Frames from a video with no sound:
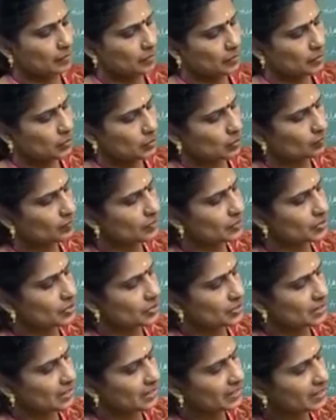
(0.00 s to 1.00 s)
So which
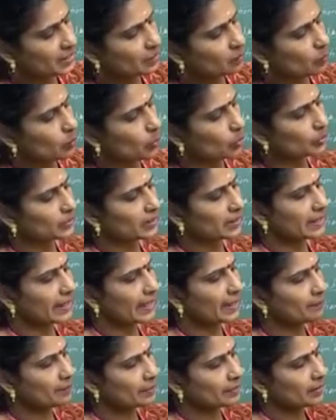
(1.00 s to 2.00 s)
is cutting both the
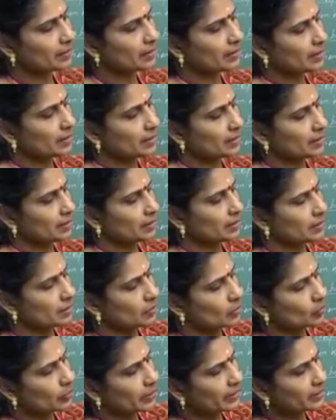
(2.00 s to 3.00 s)
nap.
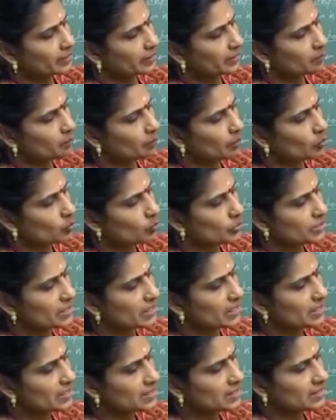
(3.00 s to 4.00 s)
Look at that
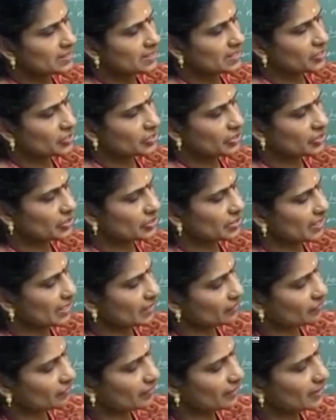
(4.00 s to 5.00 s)
boundary sections
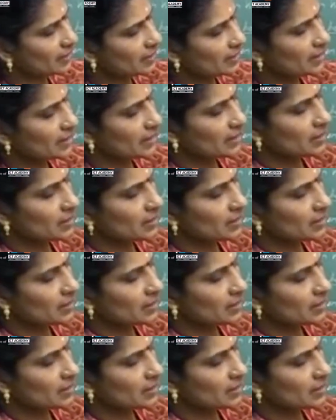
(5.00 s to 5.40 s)
carefully.